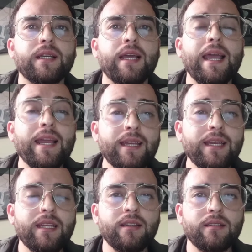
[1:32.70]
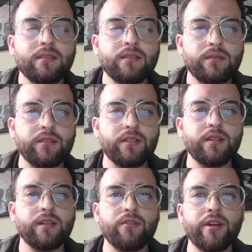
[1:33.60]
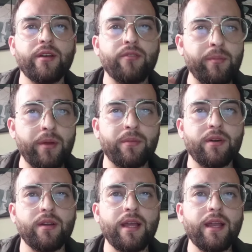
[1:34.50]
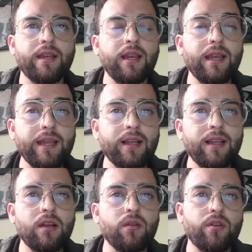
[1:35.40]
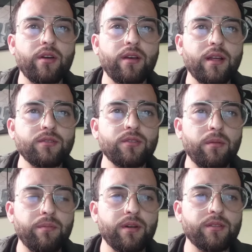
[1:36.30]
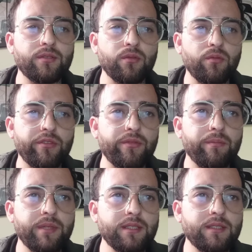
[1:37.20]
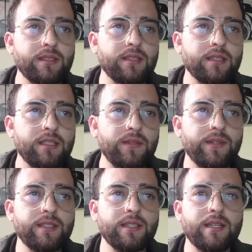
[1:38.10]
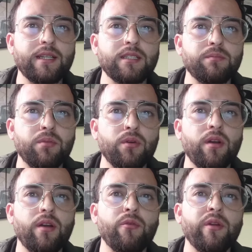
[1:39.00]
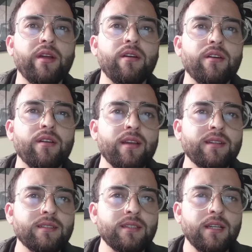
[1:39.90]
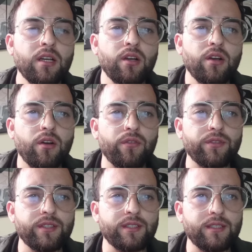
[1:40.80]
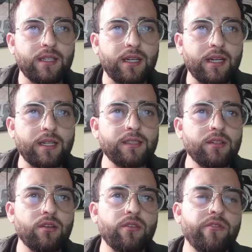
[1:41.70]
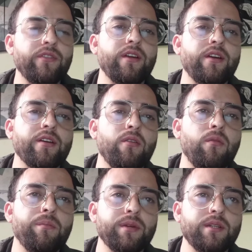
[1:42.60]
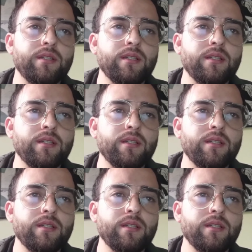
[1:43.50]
Any remember, any legal or natural person with business activity can export regardless of the size of their company,